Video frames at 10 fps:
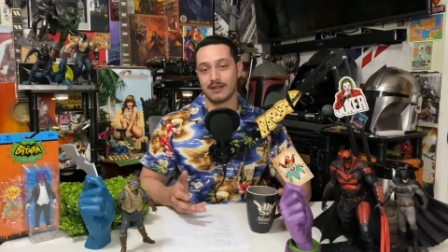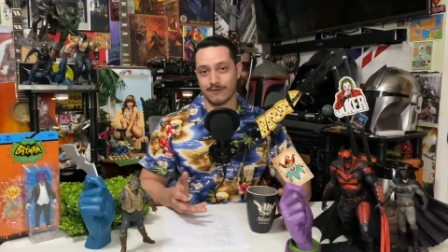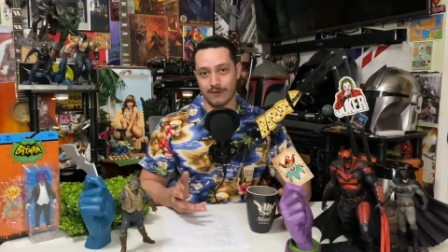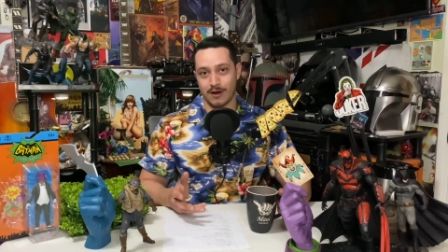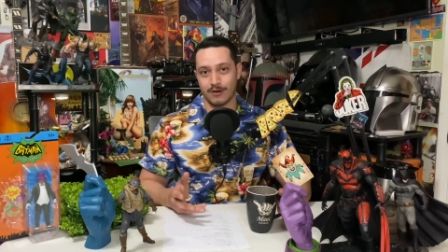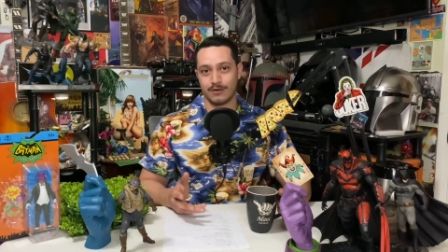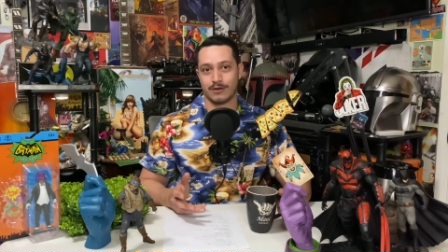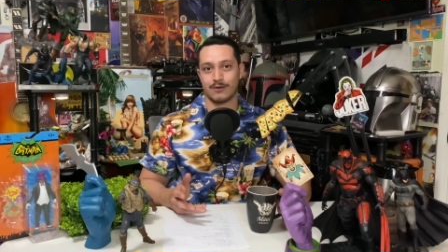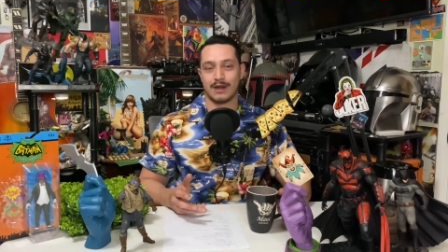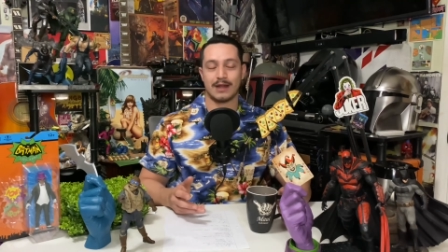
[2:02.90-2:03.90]
of Rocco the
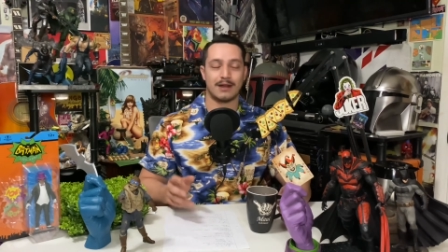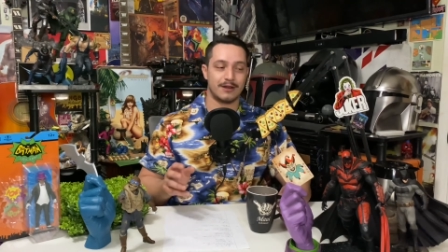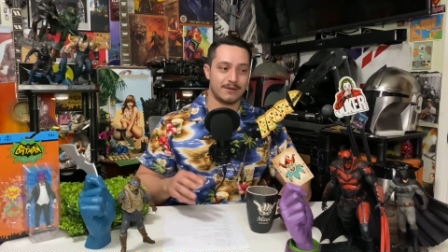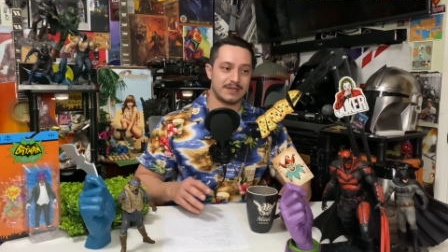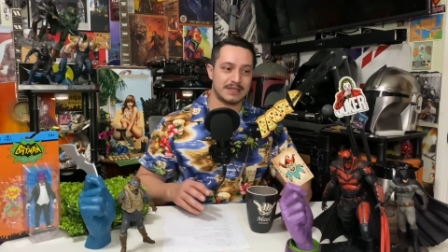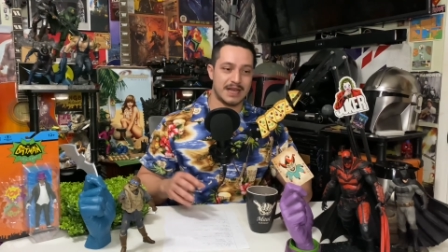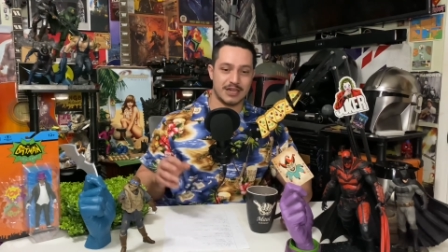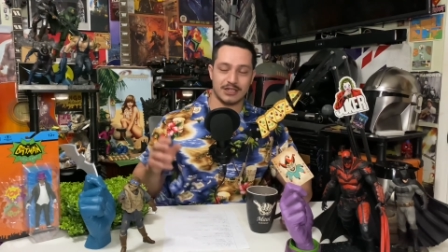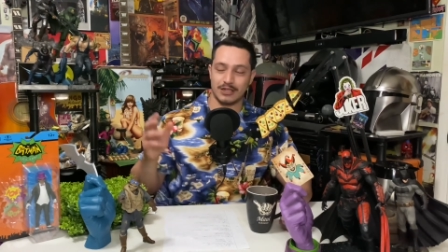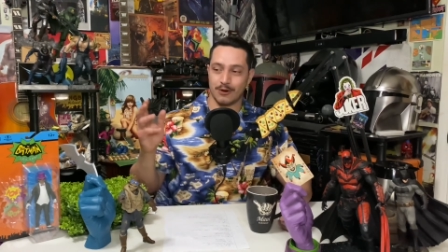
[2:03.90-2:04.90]
Great, I know this is
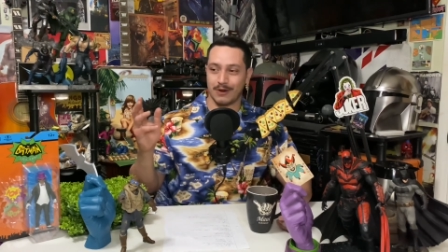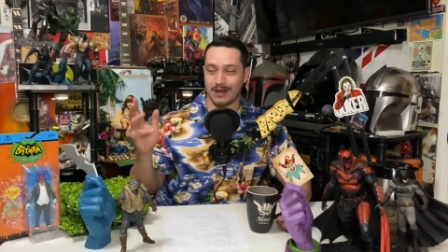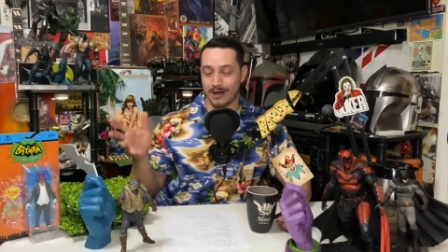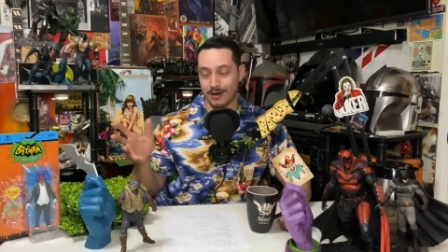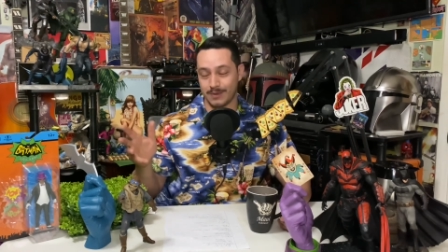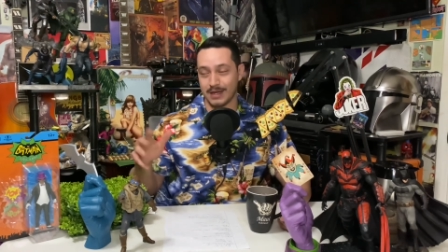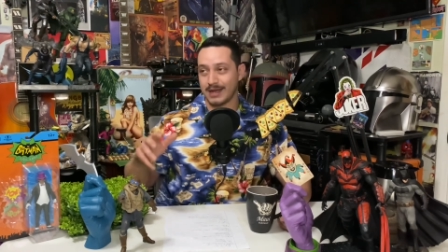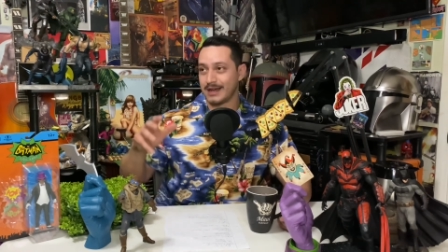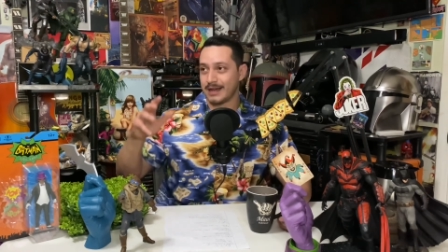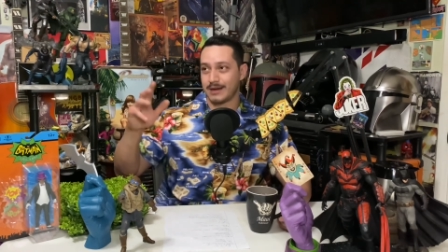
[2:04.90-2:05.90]
actually going up
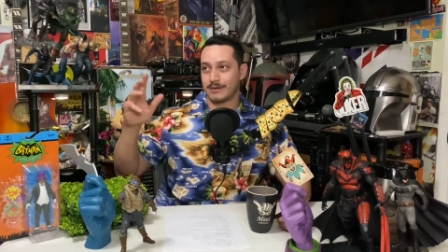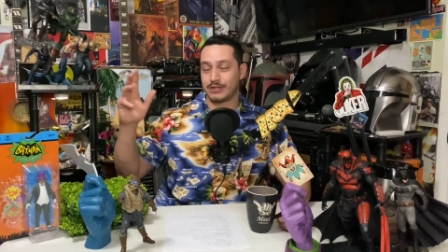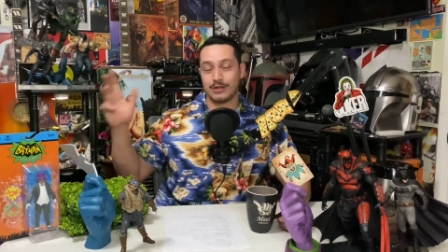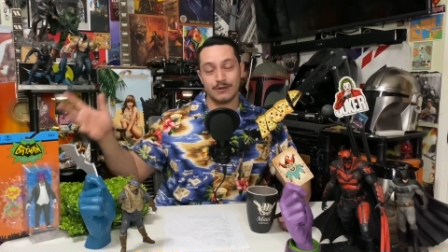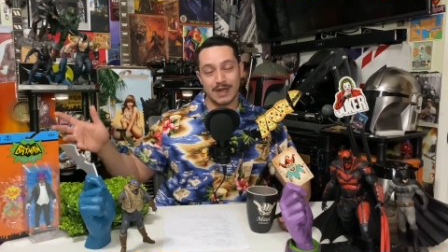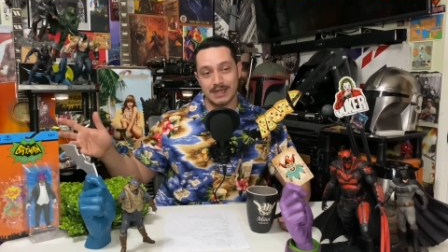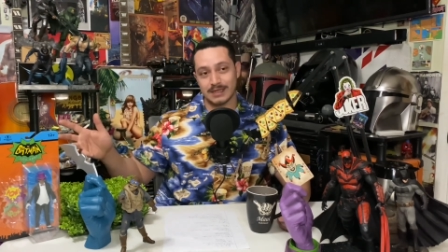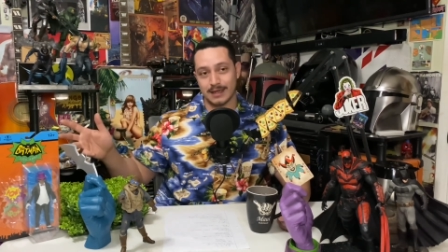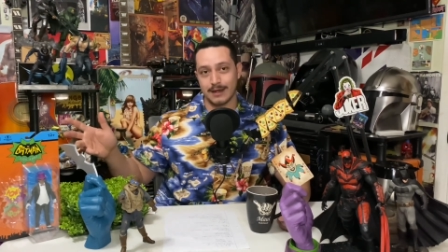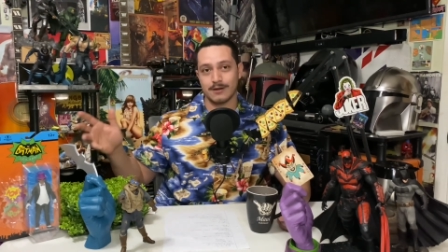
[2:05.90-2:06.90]
two days
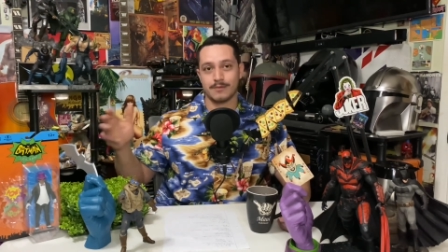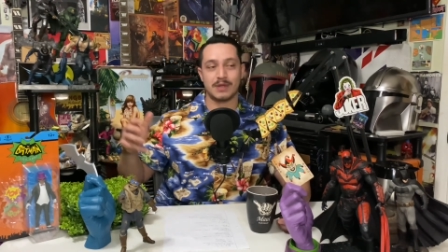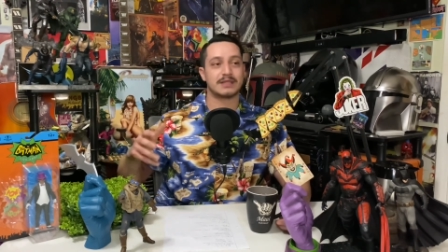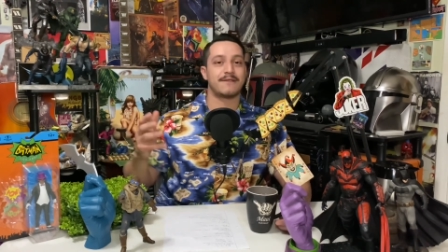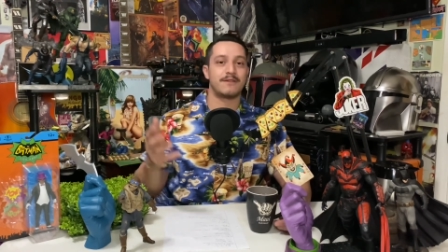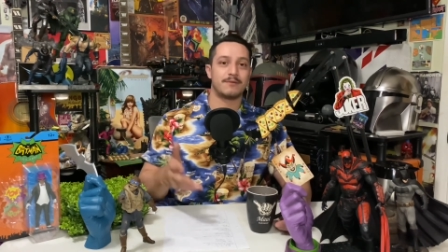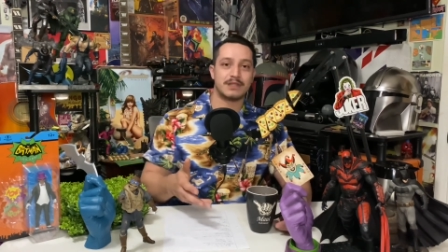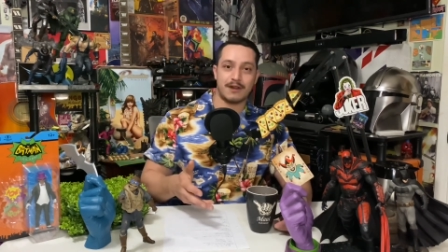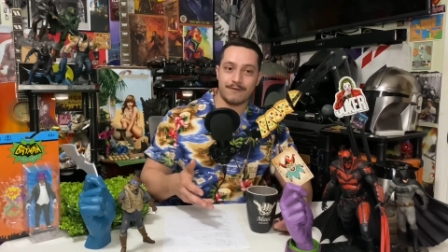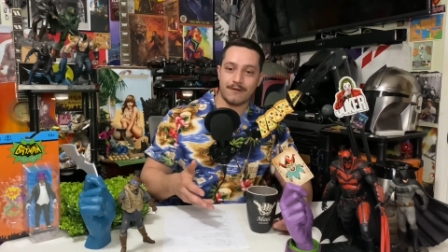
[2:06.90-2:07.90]
later because I filmed
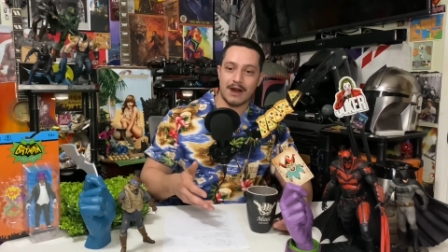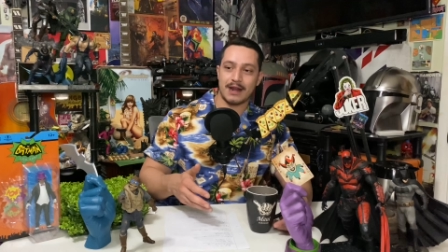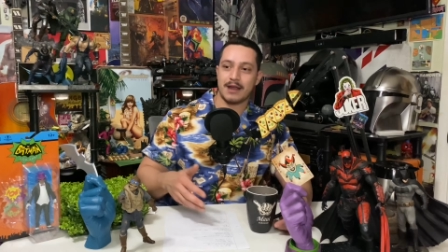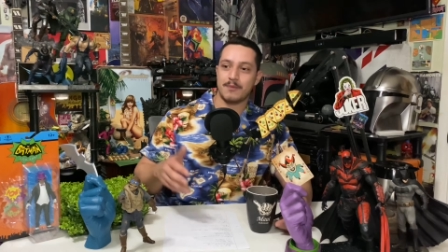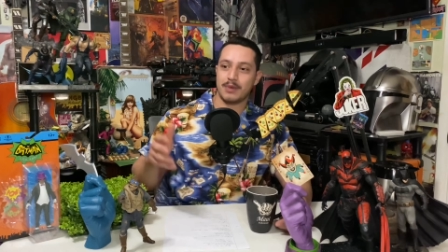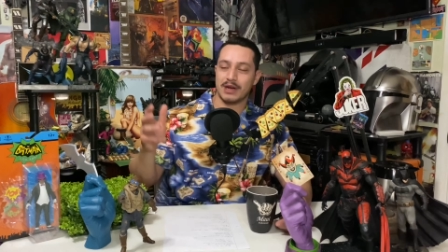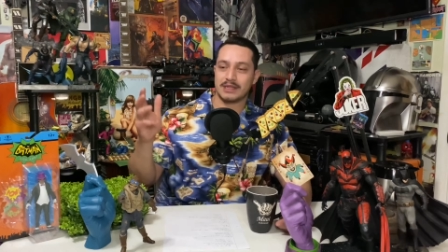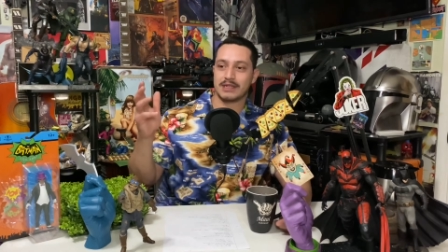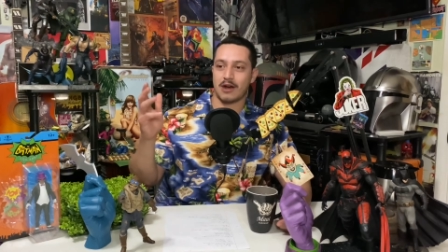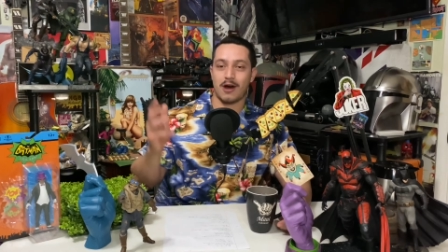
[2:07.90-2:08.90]
this on Friday,
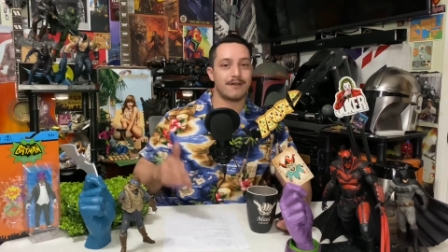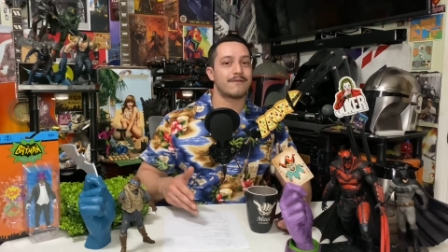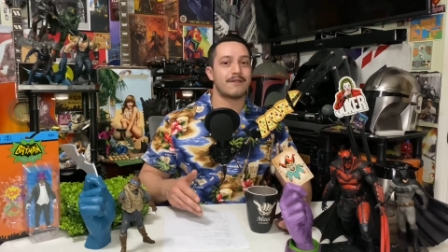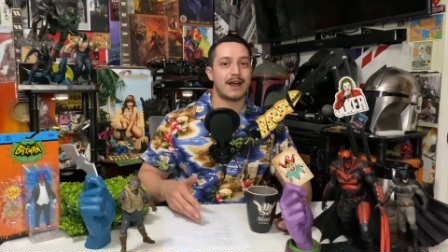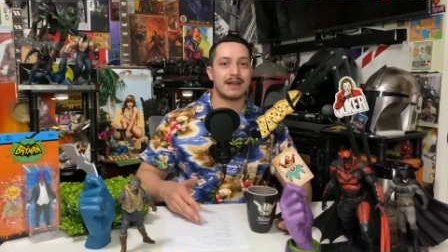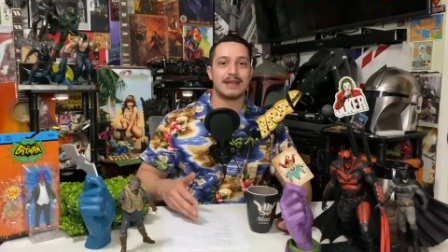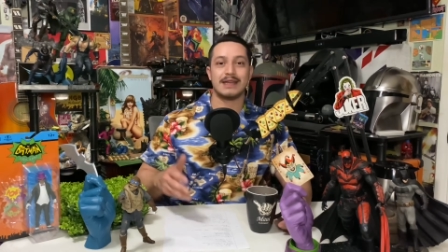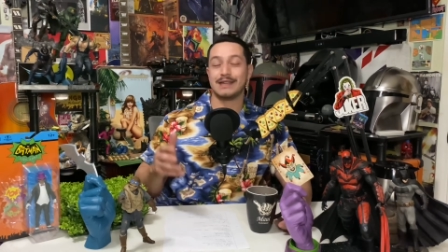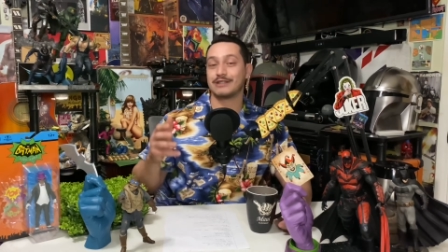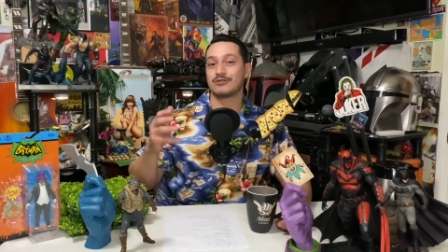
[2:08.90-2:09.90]
but on Friday
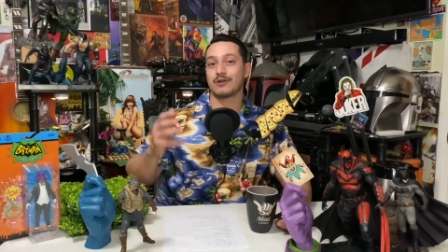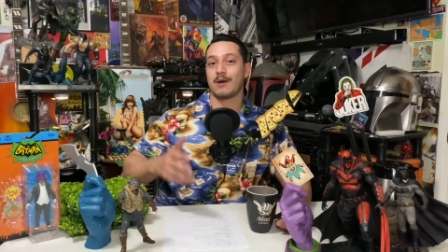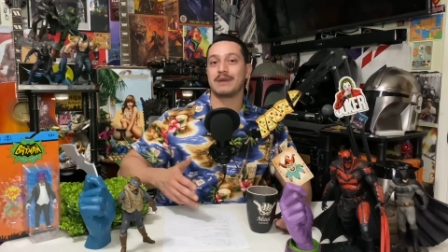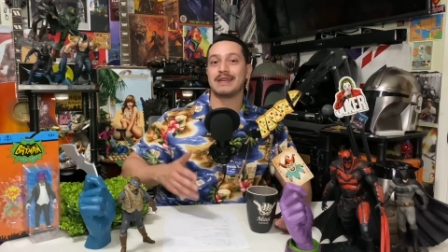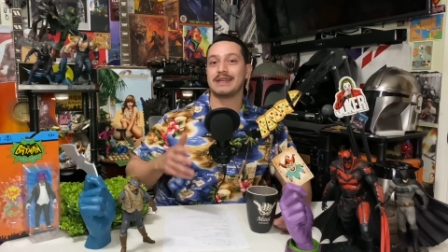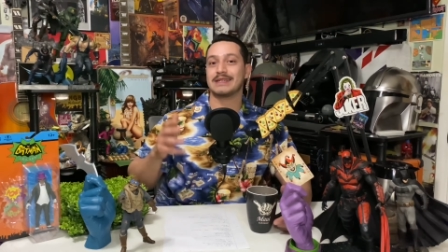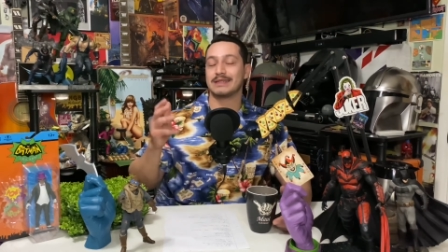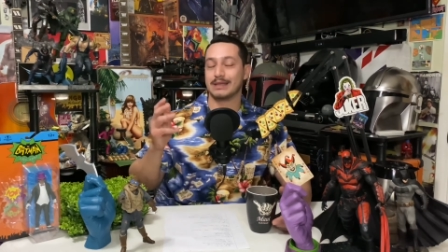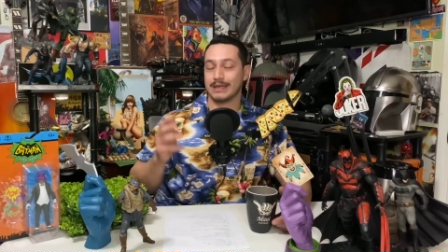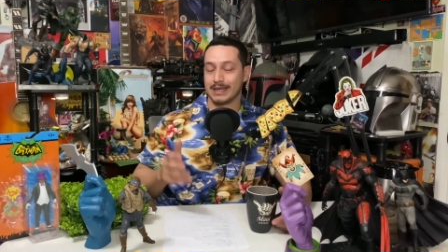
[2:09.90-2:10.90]
he is dropping his
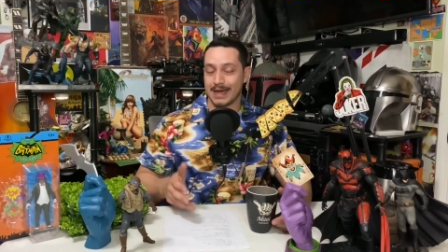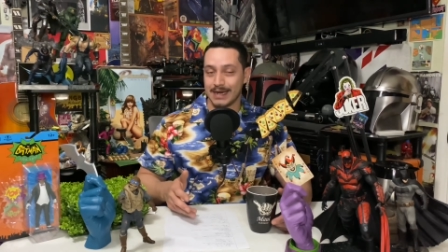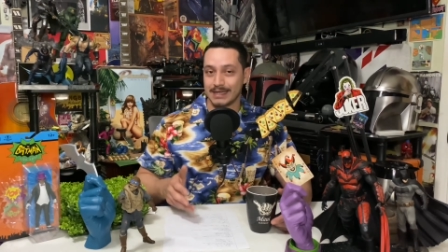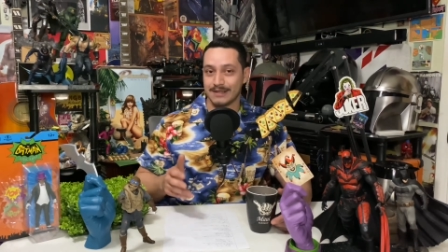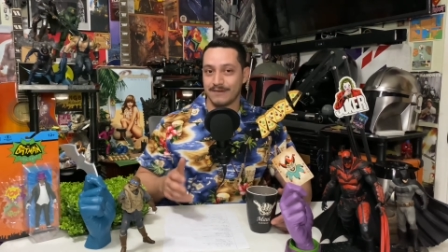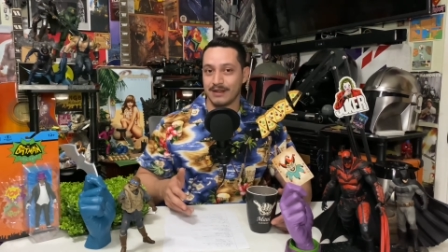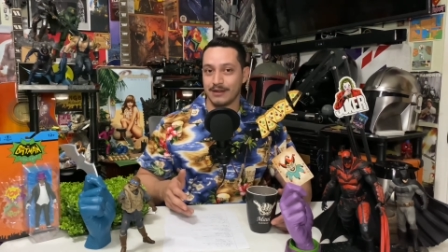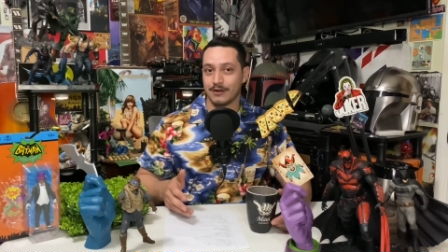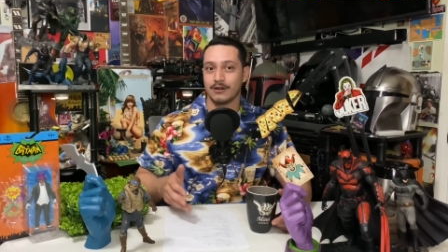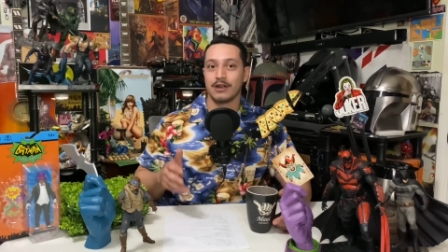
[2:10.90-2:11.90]
latest
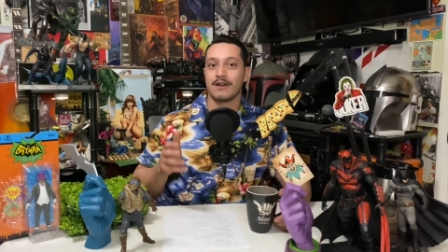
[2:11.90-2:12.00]
figure,